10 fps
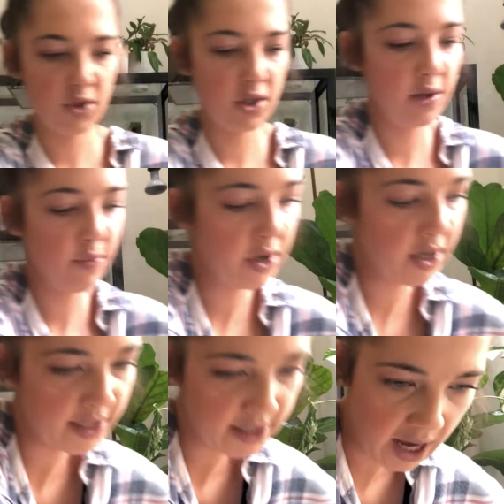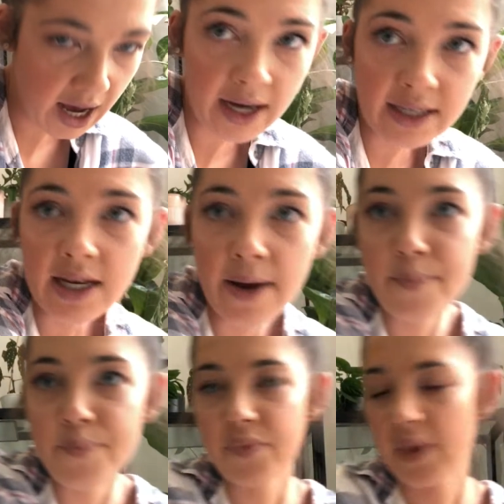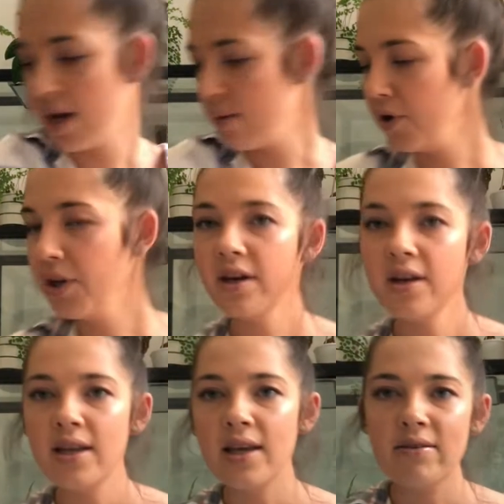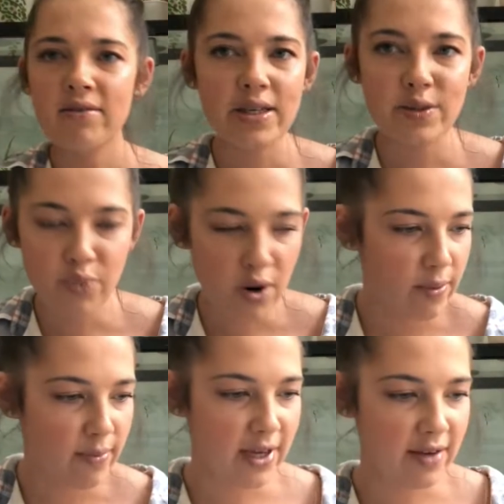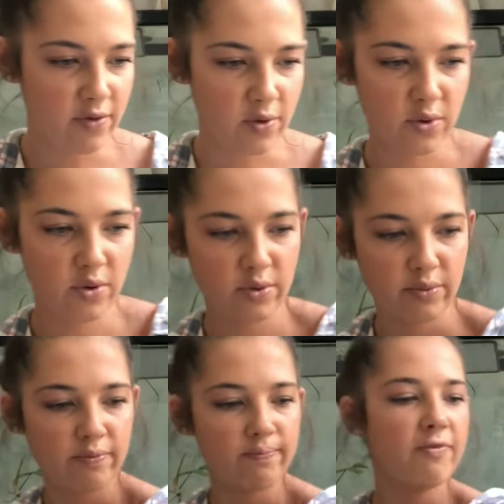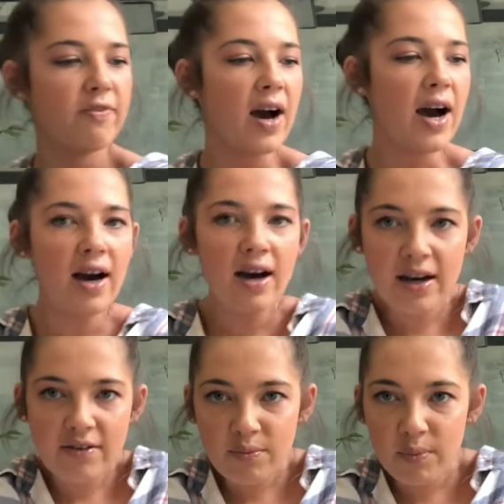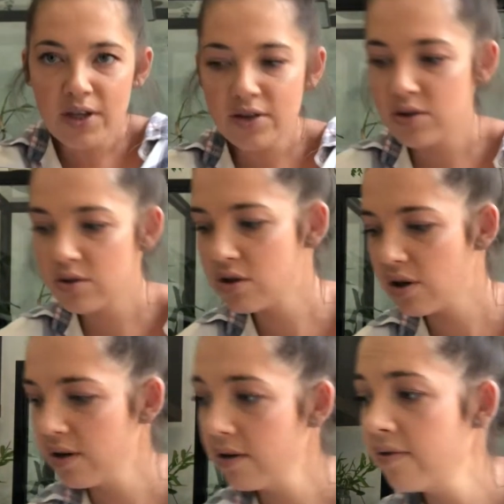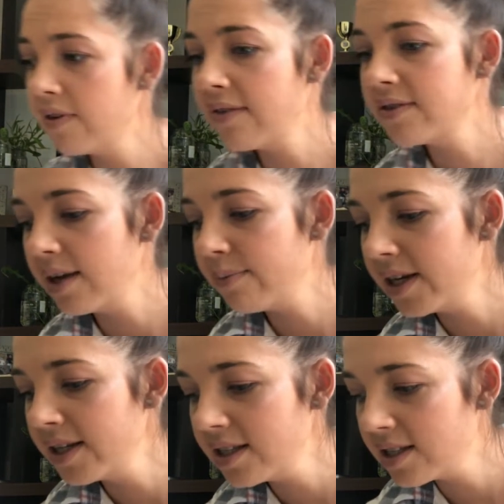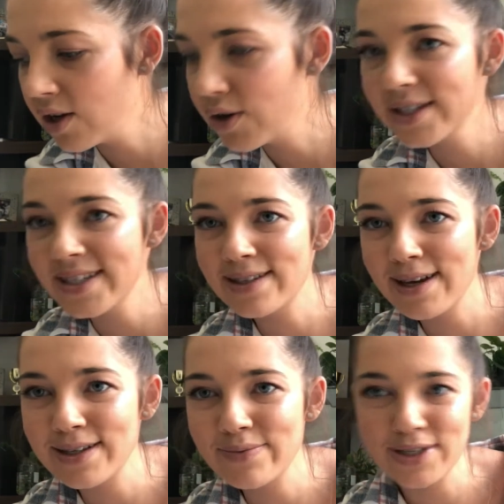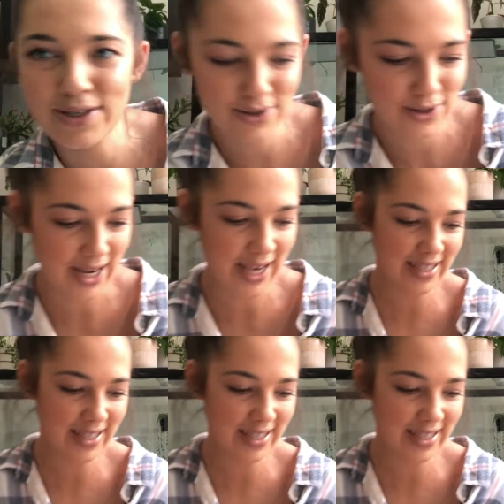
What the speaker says: going to put it aside, and I'm only going to leave it probably for 5 minutes or so, 5-10 minutes, as long as it takes me to do the next